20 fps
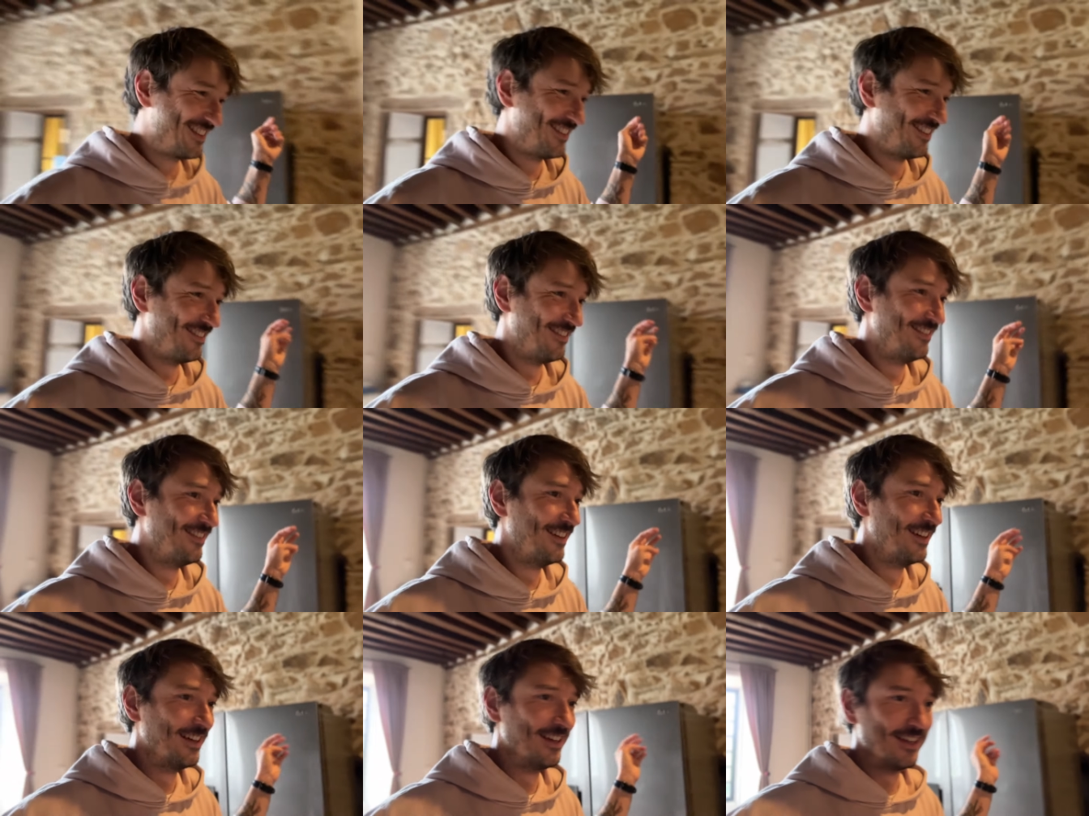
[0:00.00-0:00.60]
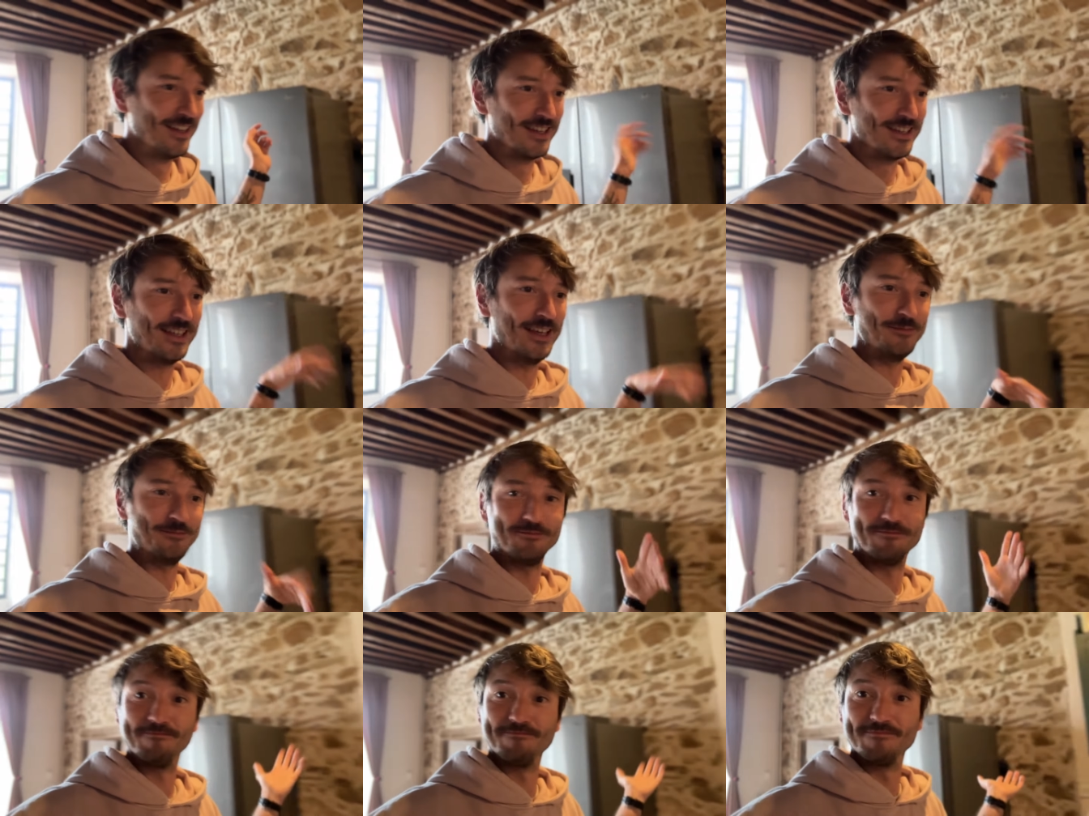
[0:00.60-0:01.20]
so,
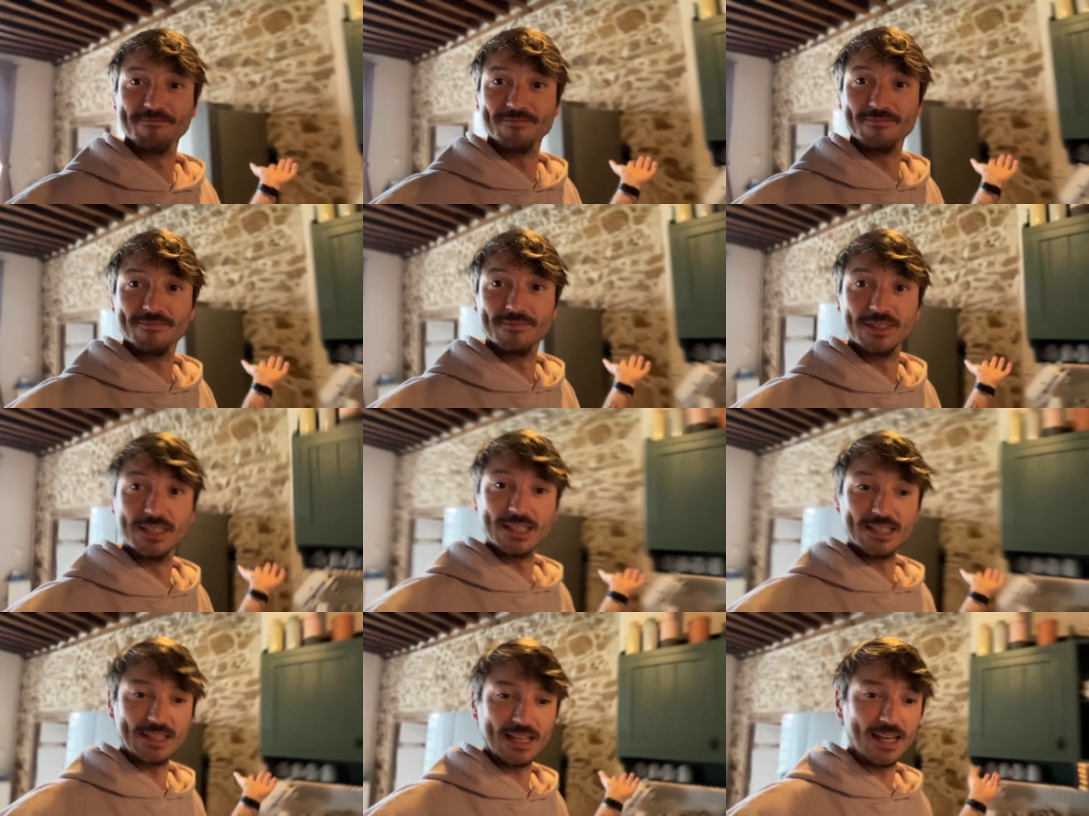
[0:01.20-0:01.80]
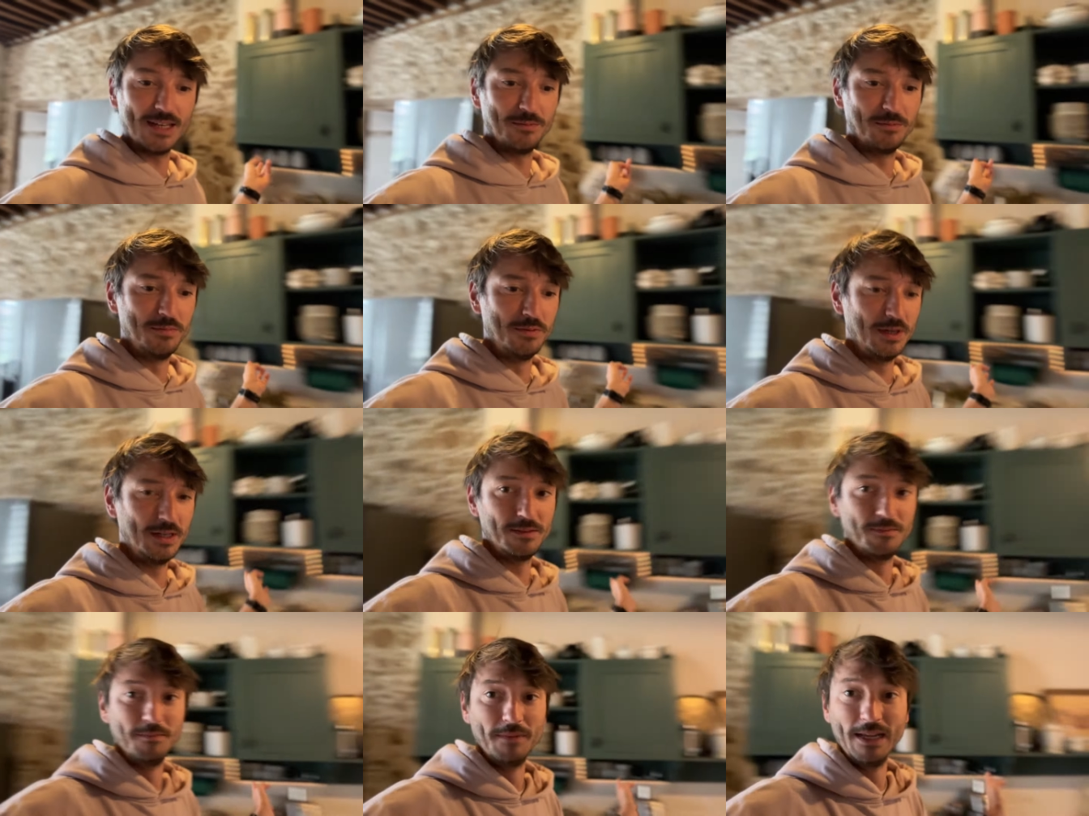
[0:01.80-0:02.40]
yep, just had
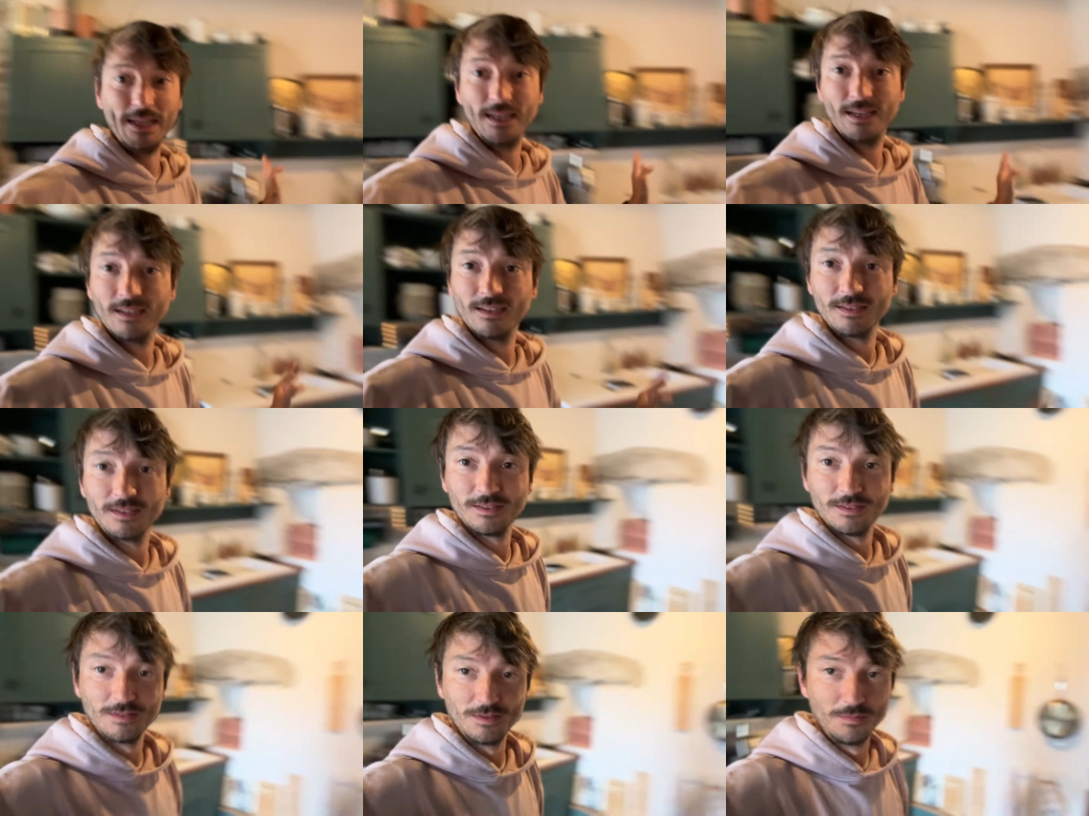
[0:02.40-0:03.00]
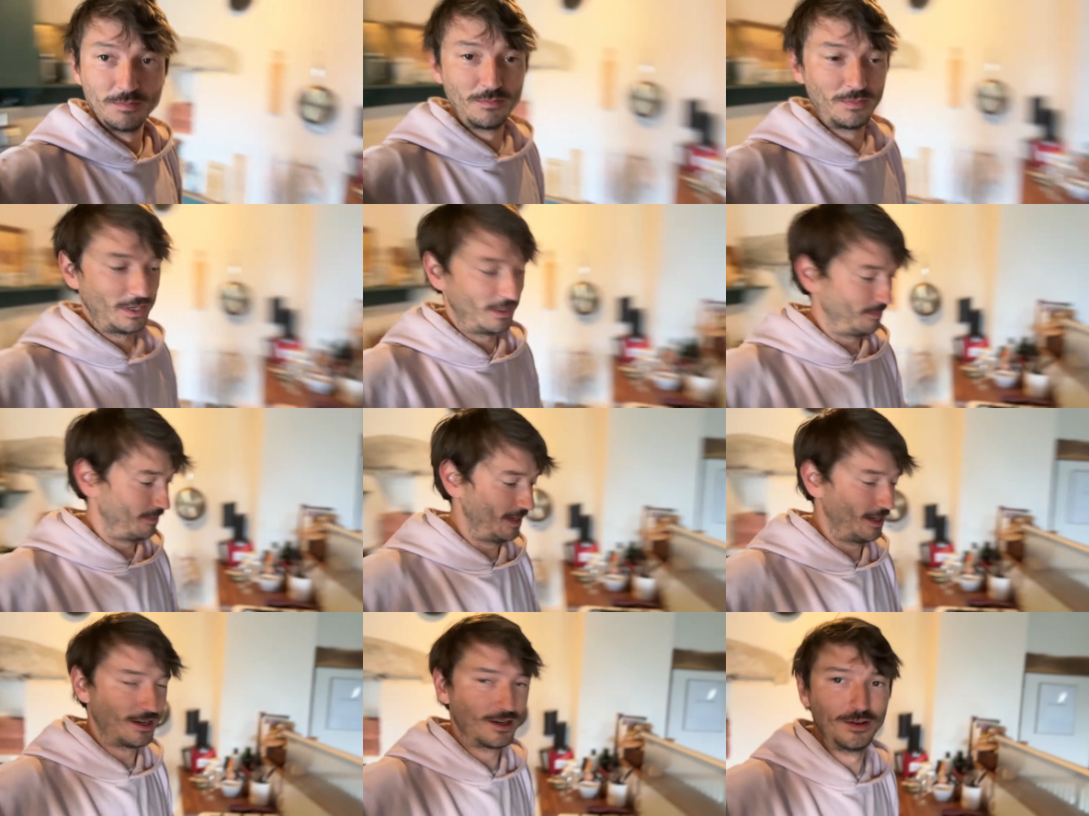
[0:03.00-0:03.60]
bread make, the bread
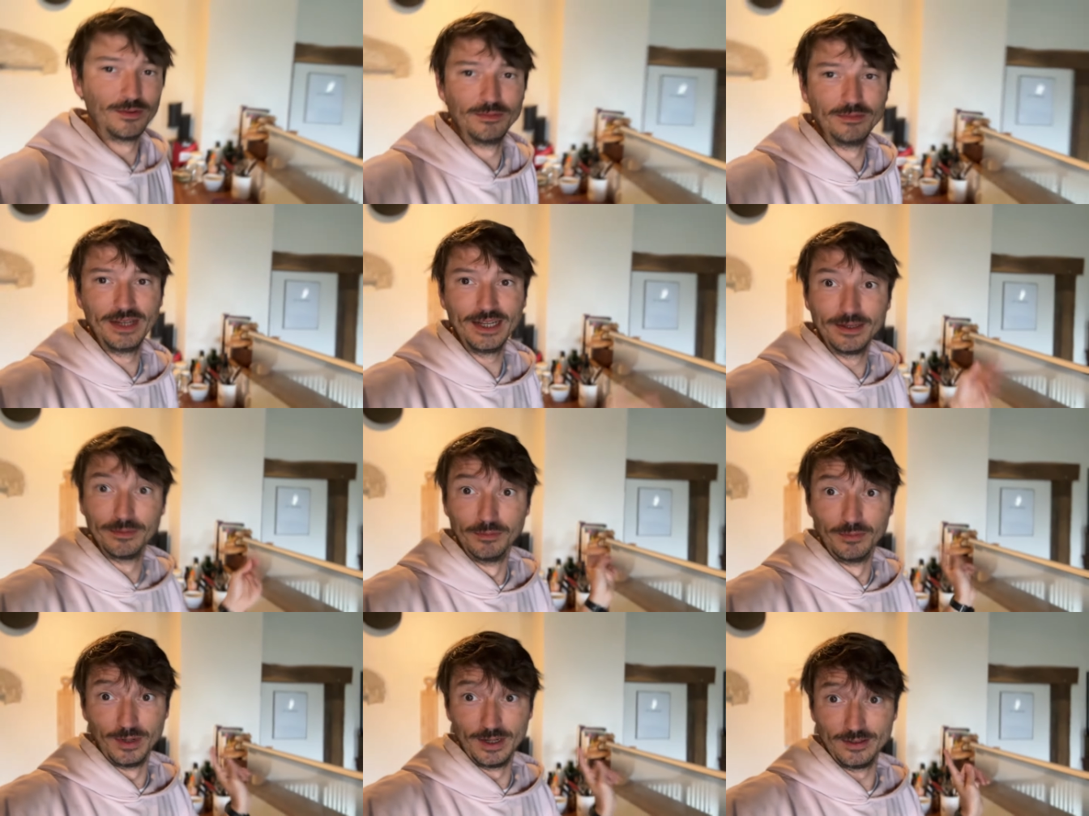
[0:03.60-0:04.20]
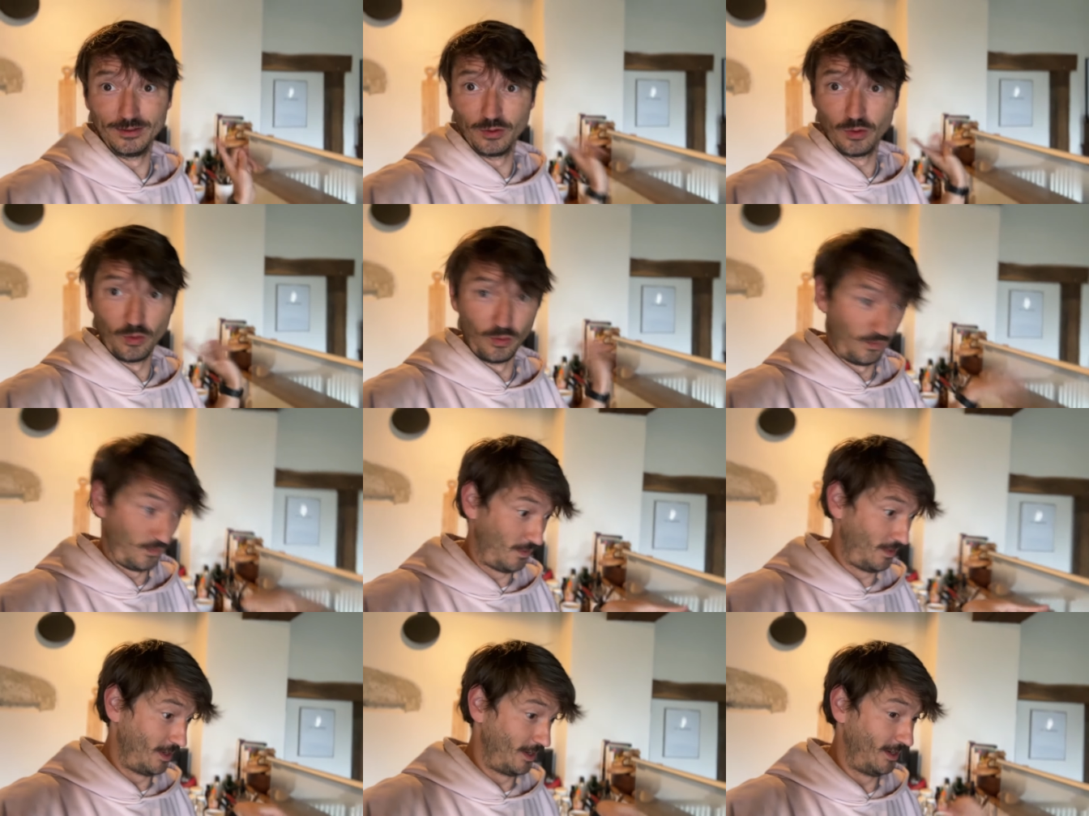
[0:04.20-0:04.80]
maker make bread
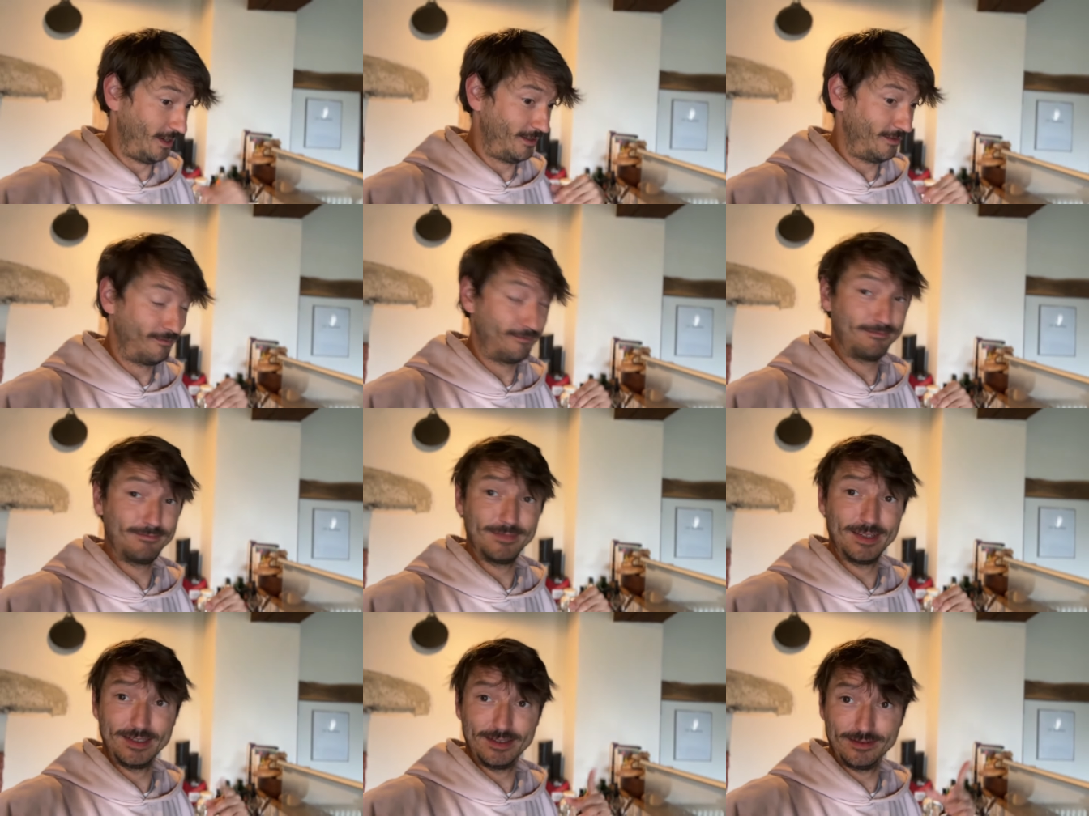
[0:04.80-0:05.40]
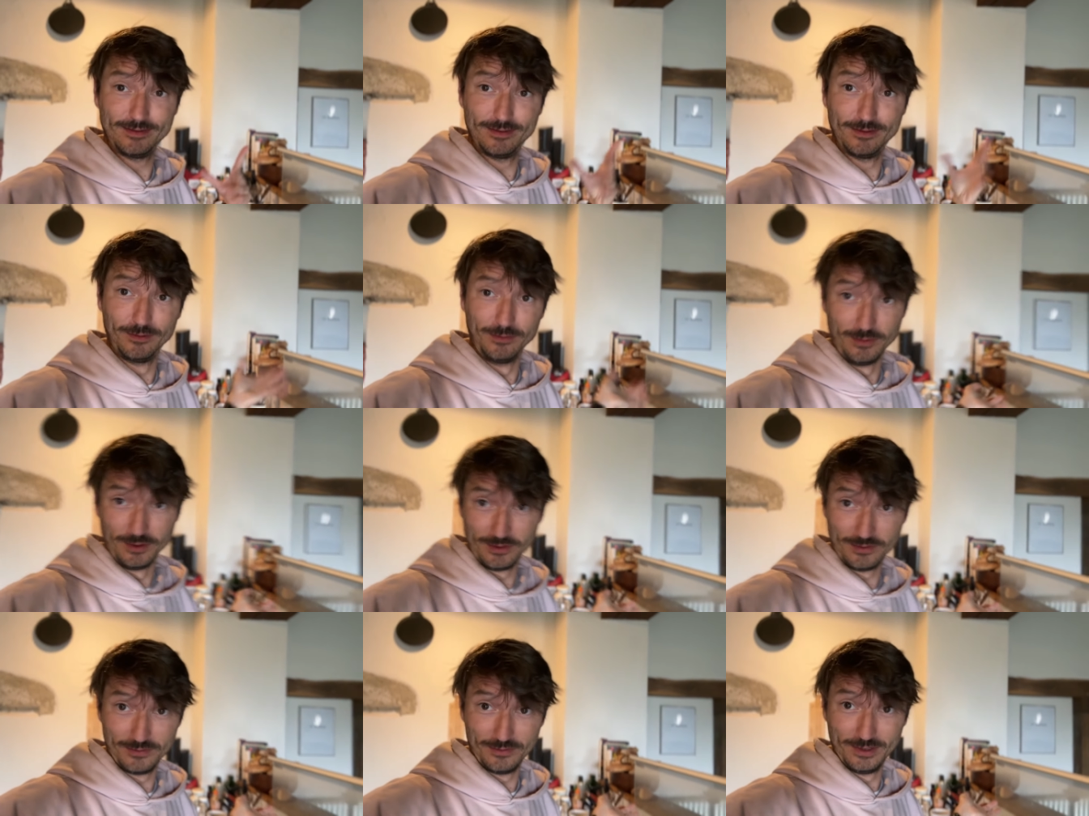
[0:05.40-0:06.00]
overnight and it
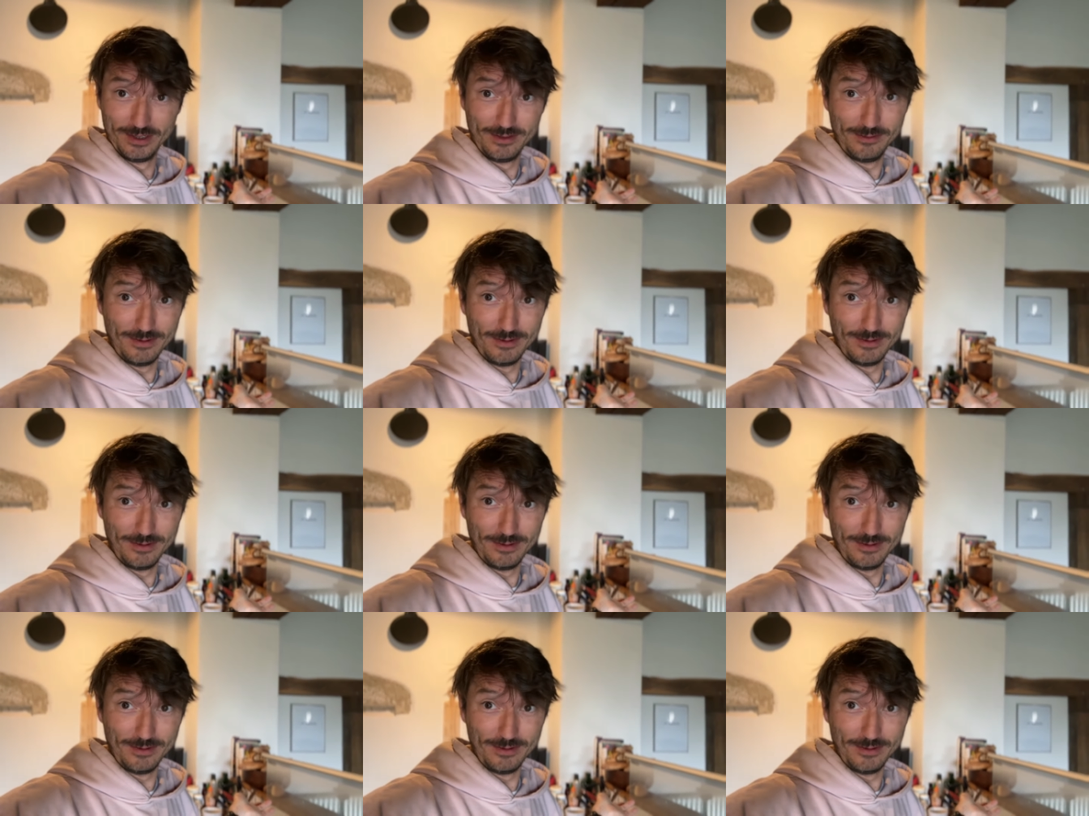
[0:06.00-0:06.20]
worked really